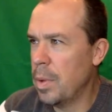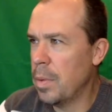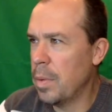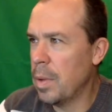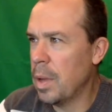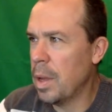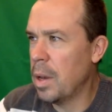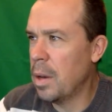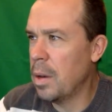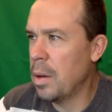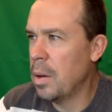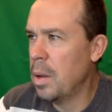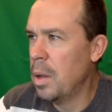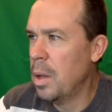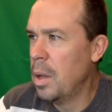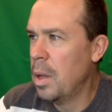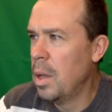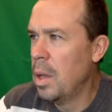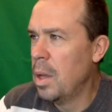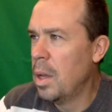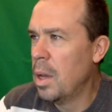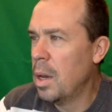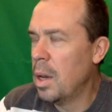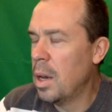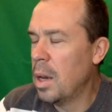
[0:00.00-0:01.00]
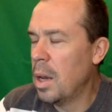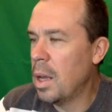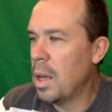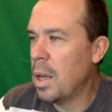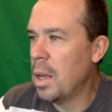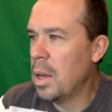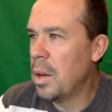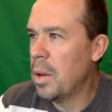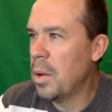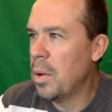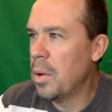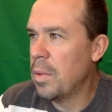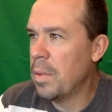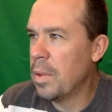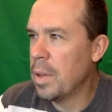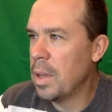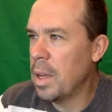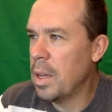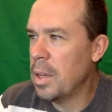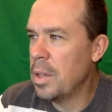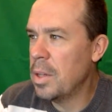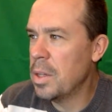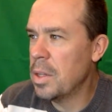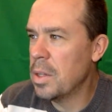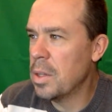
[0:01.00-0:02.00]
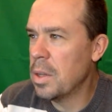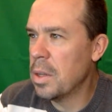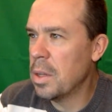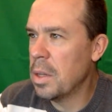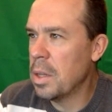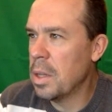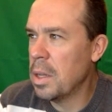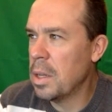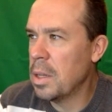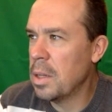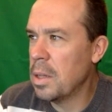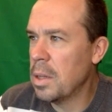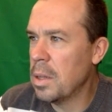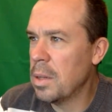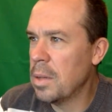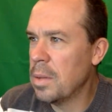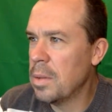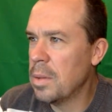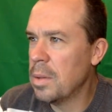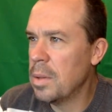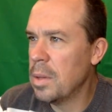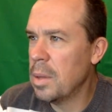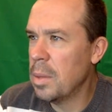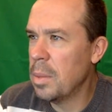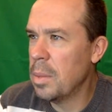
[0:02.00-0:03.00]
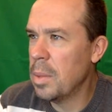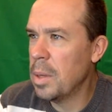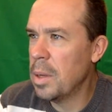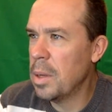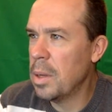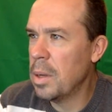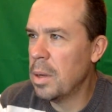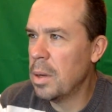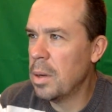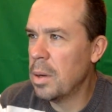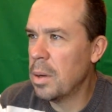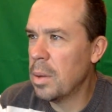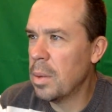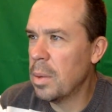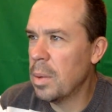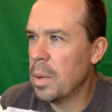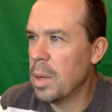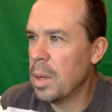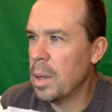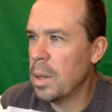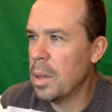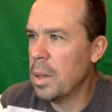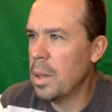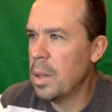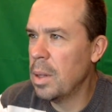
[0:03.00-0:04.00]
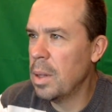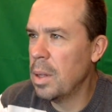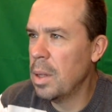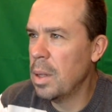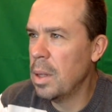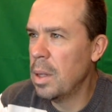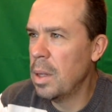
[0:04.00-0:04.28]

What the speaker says: I've got 9 notifications on LinkedIn. I've been here in a while.